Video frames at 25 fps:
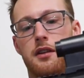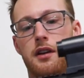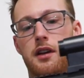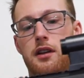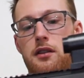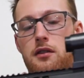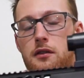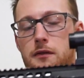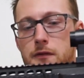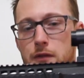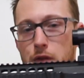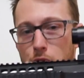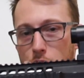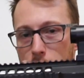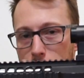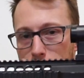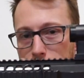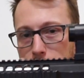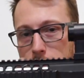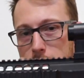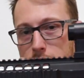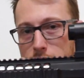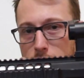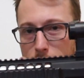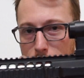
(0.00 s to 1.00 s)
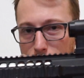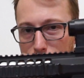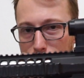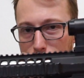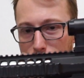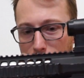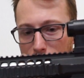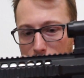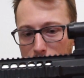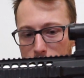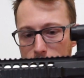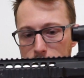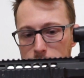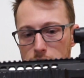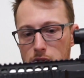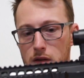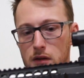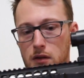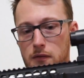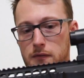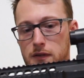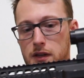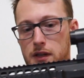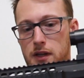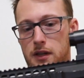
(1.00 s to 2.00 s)
in the front, so I
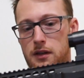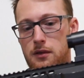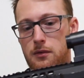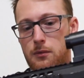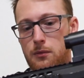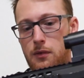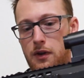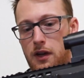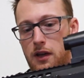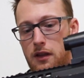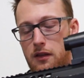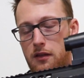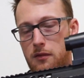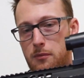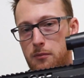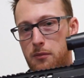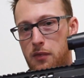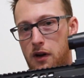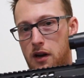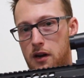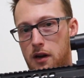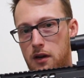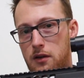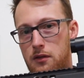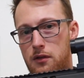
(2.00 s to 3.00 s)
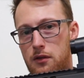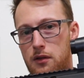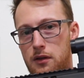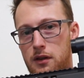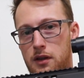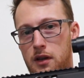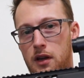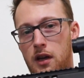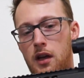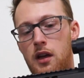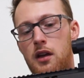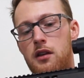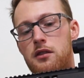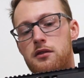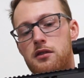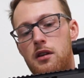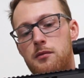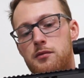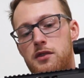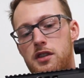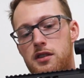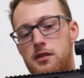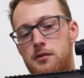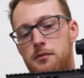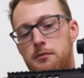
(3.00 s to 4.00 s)
solved it with paracord. So I'm
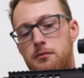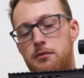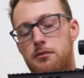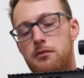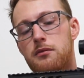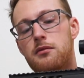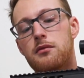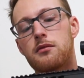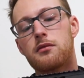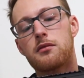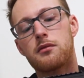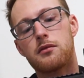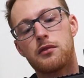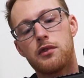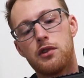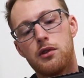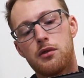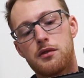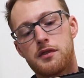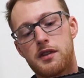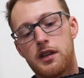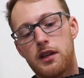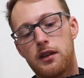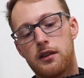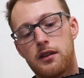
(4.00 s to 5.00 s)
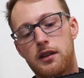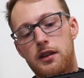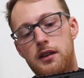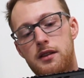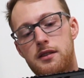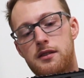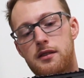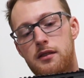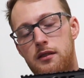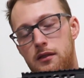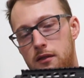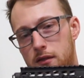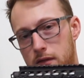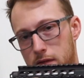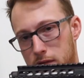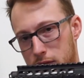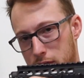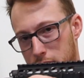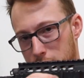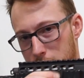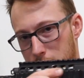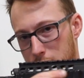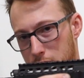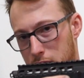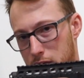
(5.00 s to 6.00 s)
just using this
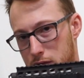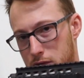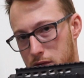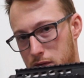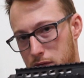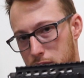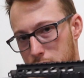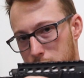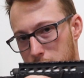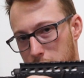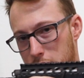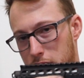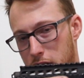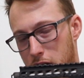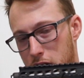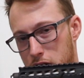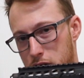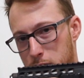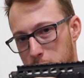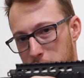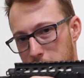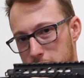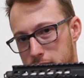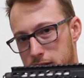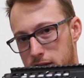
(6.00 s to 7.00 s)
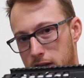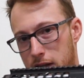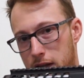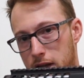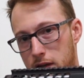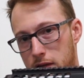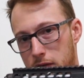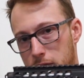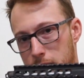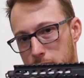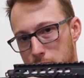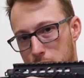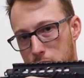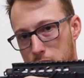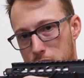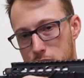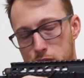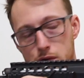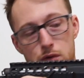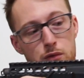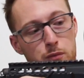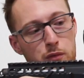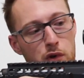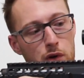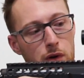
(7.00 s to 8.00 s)
to attach my sling for
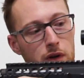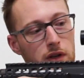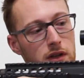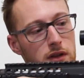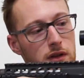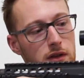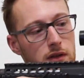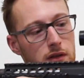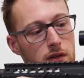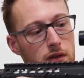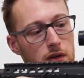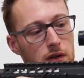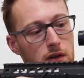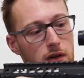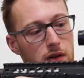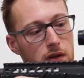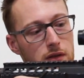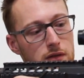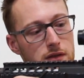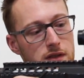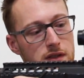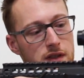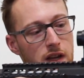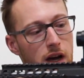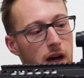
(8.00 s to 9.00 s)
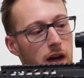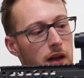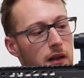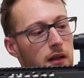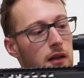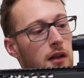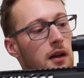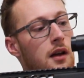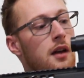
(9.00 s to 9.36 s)
2-point style.